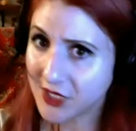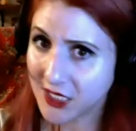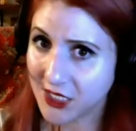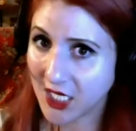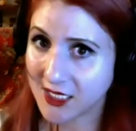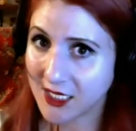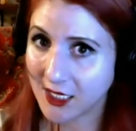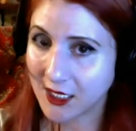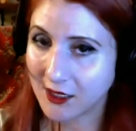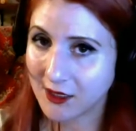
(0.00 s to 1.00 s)
chat
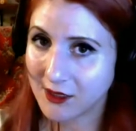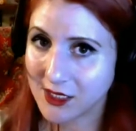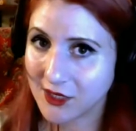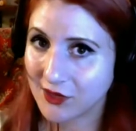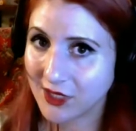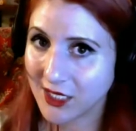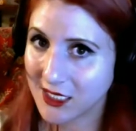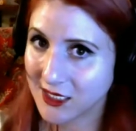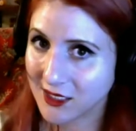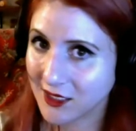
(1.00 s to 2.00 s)
tonight so you can
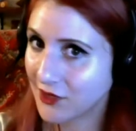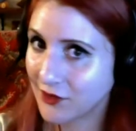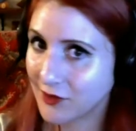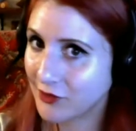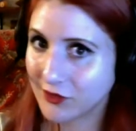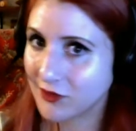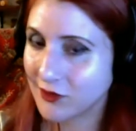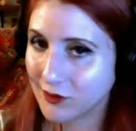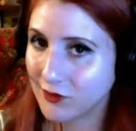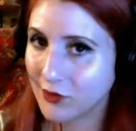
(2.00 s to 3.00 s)
ask other
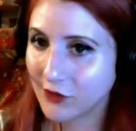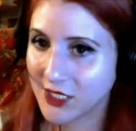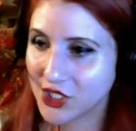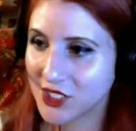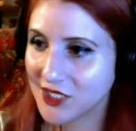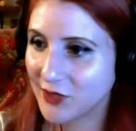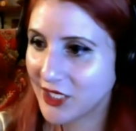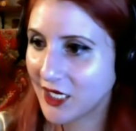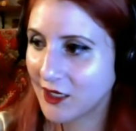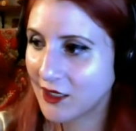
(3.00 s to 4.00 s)
people more questions. But
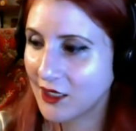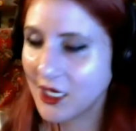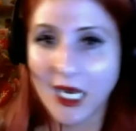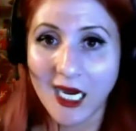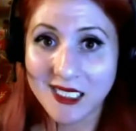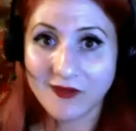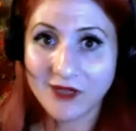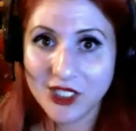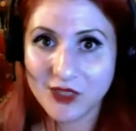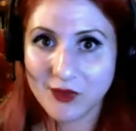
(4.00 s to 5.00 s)
I definitely
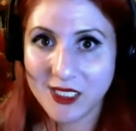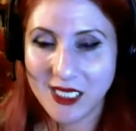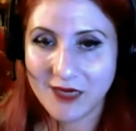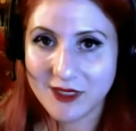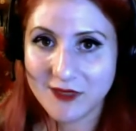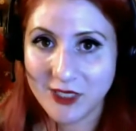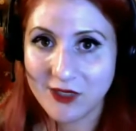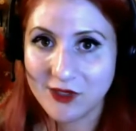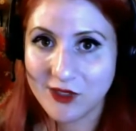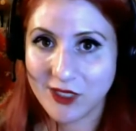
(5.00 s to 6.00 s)
just wanted to have this video
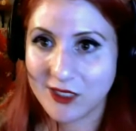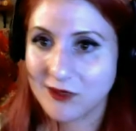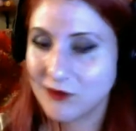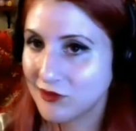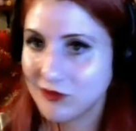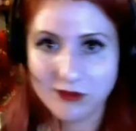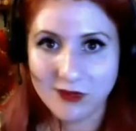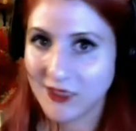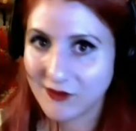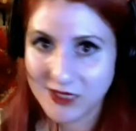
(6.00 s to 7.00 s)
so I could
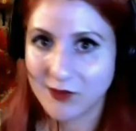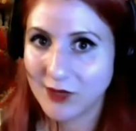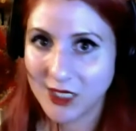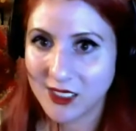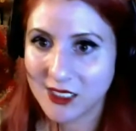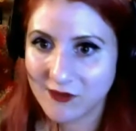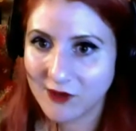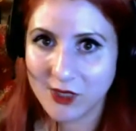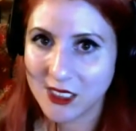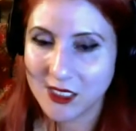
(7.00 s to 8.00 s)
give it to anybody else if they
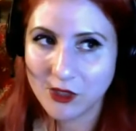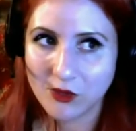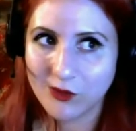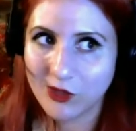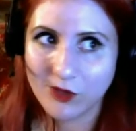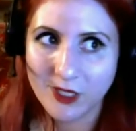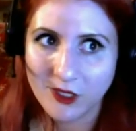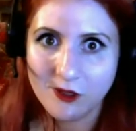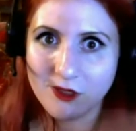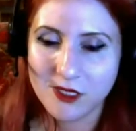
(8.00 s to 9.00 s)
wanted to know more about
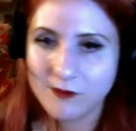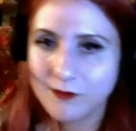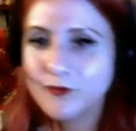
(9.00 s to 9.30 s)
arts.